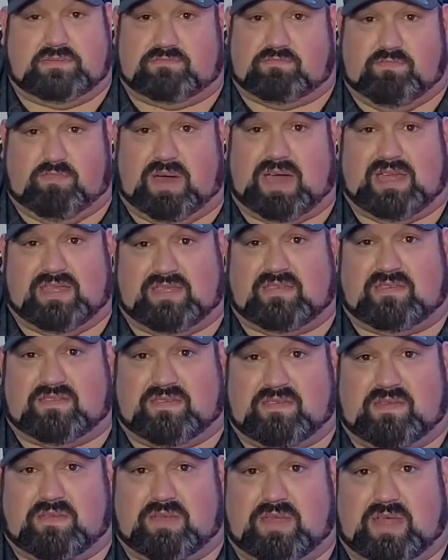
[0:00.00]
buy
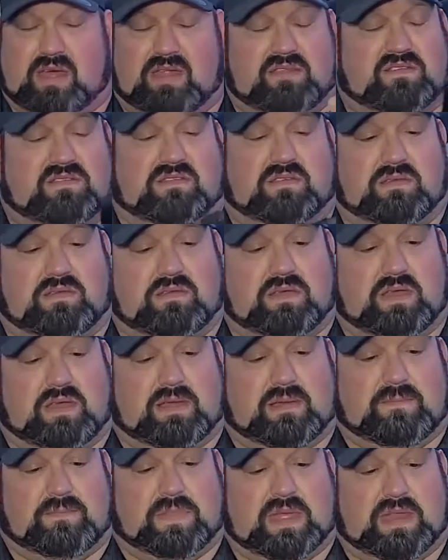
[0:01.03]
this. I mean, honestly.
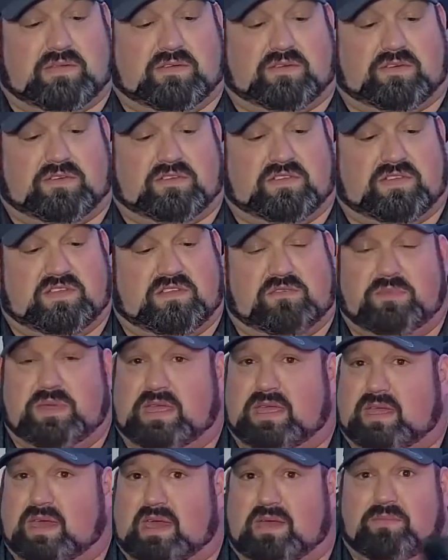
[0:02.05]
And of course, you know
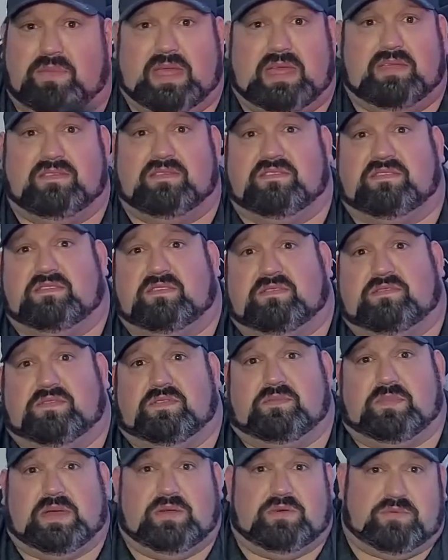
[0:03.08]
me, I pay this stuff
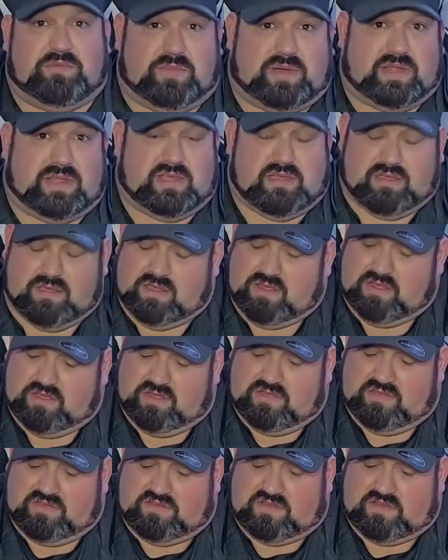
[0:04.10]
with my own money,
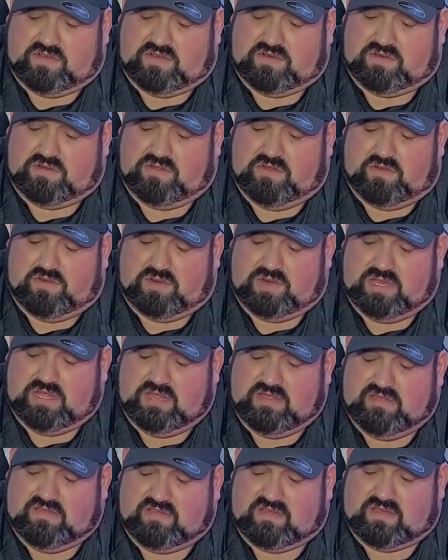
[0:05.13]
so no one
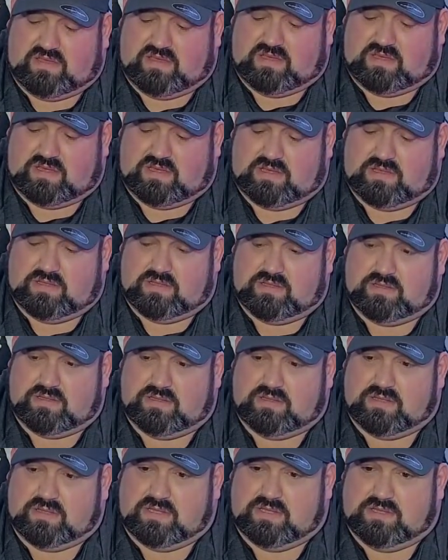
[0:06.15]
is
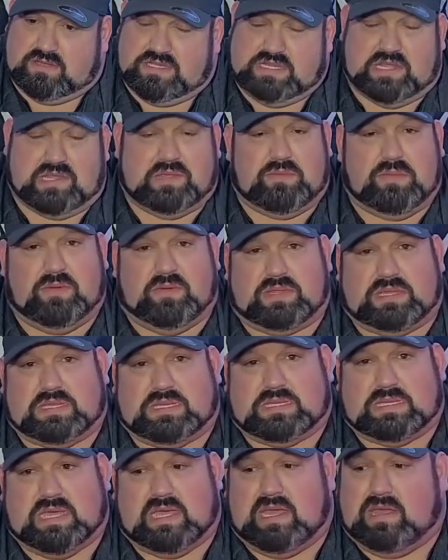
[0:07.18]
telling me what to
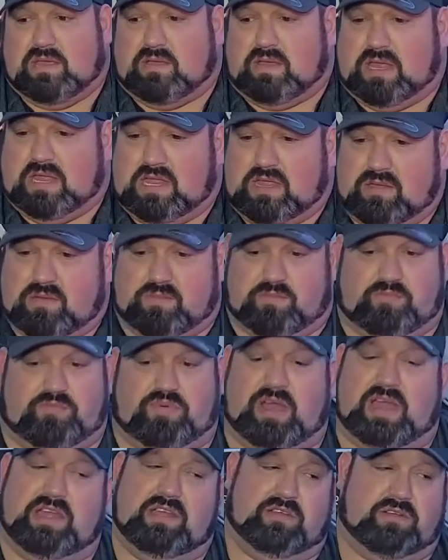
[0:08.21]
say or getting
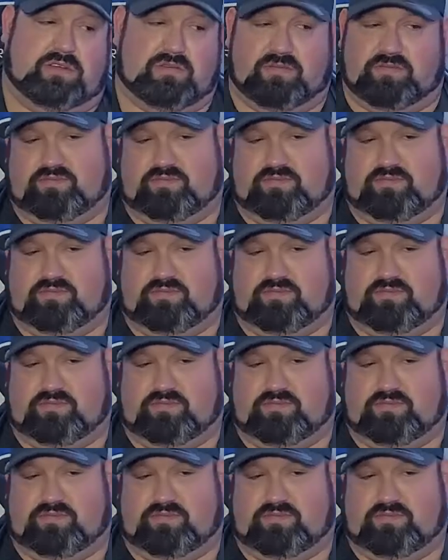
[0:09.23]
prior